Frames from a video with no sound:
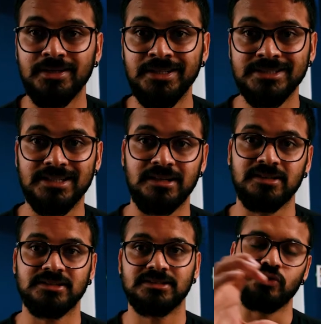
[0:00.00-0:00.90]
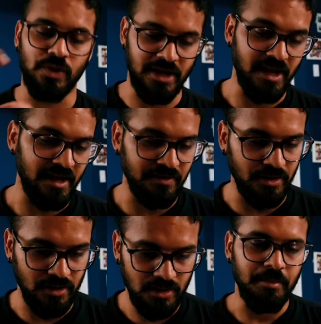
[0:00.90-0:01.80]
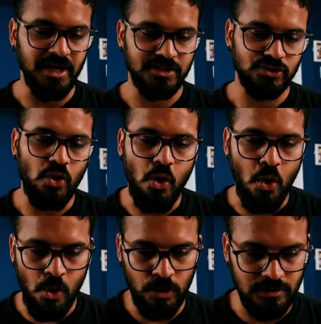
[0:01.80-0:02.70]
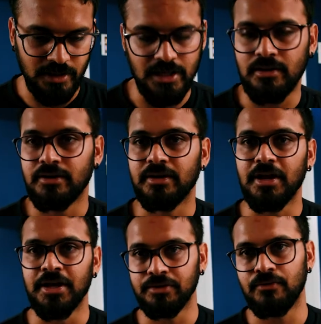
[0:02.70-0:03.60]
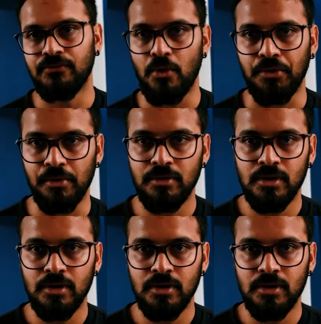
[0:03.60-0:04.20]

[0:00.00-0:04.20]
These colors together makes all the color in your photo.